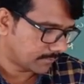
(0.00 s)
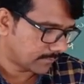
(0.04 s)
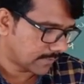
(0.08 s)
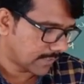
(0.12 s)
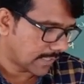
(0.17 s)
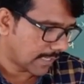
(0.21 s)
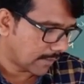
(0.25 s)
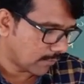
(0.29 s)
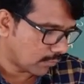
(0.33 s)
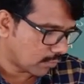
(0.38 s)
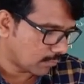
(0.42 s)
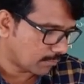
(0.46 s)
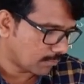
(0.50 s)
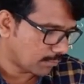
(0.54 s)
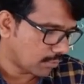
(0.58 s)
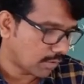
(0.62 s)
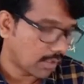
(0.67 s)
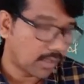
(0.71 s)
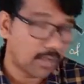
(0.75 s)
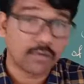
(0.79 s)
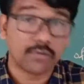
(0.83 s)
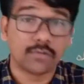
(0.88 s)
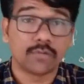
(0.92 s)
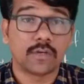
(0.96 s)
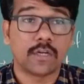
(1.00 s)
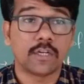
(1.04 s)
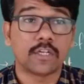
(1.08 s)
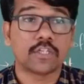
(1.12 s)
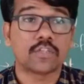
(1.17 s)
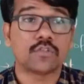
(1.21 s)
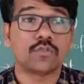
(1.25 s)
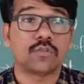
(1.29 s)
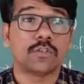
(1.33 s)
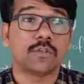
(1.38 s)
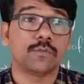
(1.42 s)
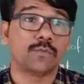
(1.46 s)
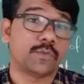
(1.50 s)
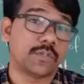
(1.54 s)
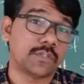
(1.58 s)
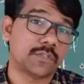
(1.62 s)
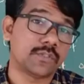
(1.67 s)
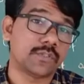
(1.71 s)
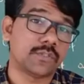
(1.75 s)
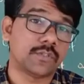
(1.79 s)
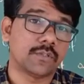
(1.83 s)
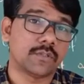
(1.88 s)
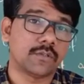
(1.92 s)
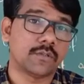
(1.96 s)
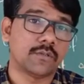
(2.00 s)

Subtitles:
I hope you have understood the first